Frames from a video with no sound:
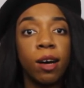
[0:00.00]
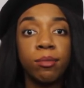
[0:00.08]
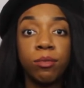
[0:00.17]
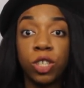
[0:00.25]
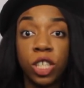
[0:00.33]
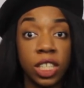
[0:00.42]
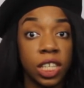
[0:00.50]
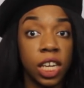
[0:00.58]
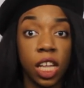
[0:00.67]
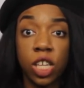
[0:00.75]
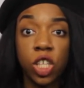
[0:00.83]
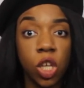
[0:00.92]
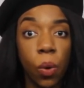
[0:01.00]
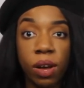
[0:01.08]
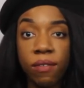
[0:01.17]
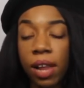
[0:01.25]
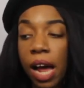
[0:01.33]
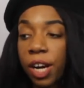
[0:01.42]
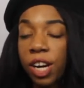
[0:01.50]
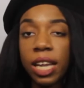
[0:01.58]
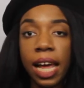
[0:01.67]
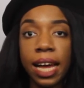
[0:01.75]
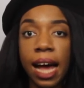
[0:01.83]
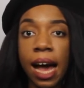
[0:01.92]
she's another sewing vlogger
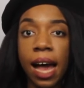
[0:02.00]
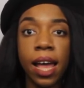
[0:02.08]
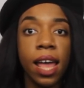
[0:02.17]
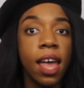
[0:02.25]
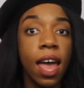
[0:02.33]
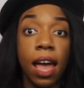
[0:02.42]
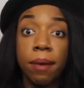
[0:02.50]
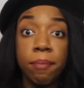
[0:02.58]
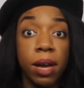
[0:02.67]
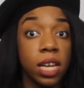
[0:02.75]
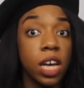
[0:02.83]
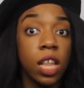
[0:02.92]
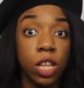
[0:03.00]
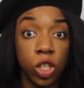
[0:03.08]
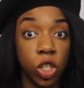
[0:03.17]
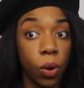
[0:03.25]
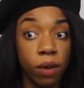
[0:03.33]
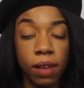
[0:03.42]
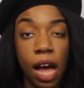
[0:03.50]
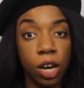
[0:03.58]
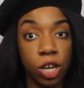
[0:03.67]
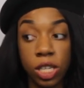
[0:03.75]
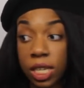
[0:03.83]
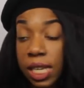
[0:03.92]
like I and many other sewing
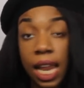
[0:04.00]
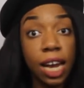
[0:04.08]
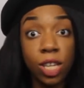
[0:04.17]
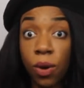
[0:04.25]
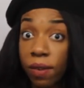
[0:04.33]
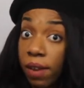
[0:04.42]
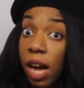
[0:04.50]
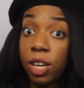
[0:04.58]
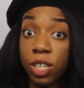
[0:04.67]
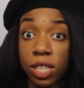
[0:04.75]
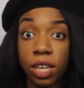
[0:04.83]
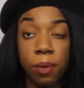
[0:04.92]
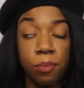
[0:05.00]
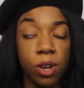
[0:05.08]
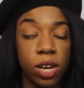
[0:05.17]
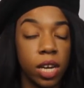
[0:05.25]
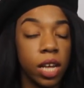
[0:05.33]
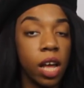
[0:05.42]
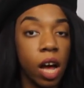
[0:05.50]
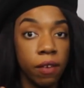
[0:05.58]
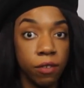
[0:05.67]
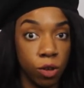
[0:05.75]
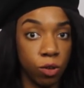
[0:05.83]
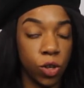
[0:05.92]
vloggers. There's a lot of sewing vloggers in the community of
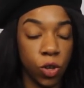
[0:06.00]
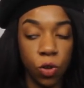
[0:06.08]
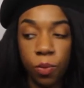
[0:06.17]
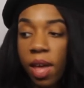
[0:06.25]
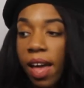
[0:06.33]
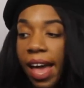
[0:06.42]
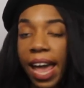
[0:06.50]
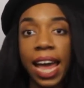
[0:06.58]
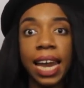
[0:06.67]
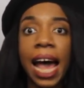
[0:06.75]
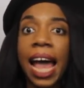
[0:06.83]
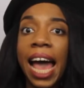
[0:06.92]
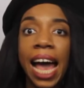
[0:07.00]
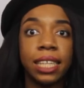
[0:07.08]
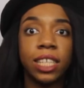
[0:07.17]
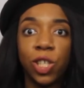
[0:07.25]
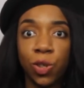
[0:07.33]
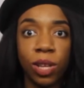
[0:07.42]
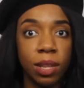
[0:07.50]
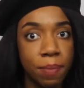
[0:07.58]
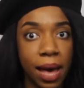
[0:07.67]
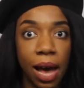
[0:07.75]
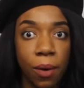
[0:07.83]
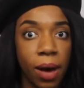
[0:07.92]
YouTube, and I had to join the
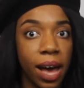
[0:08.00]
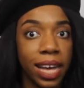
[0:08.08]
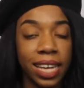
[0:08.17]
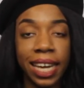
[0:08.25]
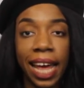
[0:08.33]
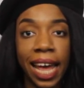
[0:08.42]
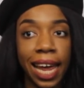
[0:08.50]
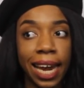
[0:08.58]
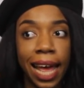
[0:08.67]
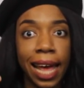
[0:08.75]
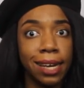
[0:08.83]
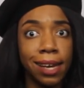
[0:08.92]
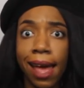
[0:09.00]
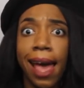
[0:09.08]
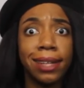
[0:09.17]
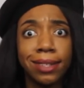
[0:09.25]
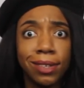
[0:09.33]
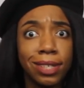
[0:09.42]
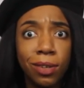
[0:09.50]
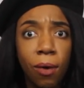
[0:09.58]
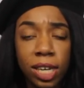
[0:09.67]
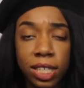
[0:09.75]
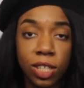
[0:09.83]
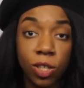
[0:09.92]
bandwagon and answer these
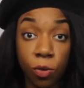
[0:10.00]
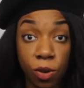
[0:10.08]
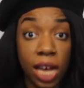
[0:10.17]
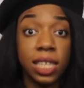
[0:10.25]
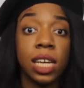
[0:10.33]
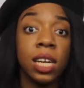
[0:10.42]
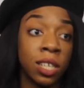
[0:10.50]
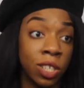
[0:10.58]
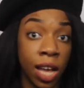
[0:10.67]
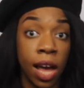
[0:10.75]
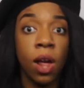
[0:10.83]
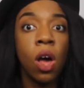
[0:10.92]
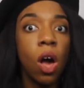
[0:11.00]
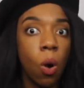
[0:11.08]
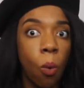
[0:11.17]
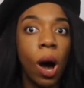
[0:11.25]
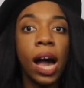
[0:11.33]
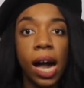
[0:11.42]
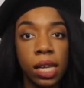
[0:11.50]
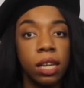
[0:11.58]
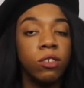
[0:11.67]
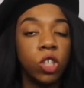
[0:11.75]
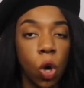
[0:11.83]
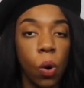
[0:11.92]
questions so you guys can understand why I love
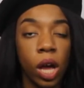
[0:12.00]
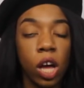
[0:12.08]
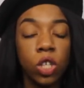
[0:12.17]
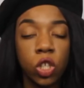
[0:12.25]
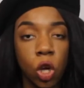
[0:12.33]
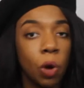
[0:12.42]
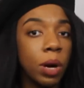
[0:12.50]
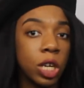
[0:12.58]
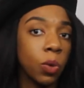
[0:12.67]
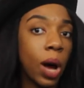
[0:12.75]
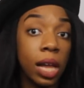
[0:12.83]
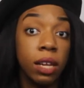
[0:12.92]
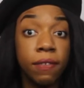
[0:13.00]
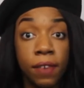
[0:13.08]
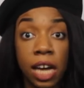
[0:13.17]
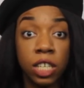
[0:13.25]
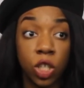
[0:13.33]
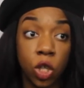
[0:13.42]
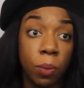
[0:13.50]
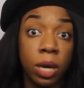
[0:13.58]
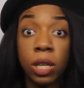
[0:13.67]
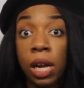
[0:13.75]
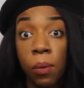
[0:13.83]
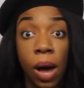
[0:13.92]
sewing so much, why I love fashion so much,
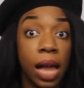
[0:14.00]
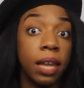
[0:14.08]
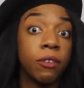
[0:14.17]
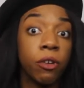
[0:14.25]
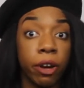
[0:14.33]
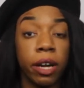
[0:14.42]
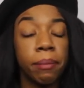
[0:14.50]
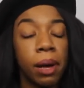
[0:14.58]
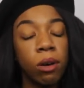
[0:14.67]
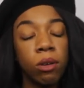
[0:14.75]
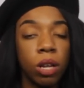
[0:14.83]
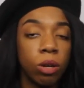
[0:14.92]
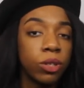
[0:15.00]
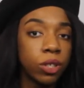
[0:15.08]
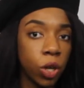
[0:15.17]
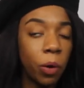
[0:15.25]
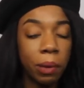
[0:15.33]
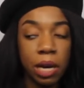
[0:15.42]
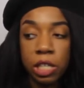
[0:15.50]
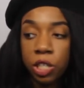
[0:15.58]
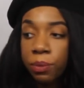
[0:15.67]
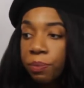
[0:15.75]
and why I love creating my own clothes so much.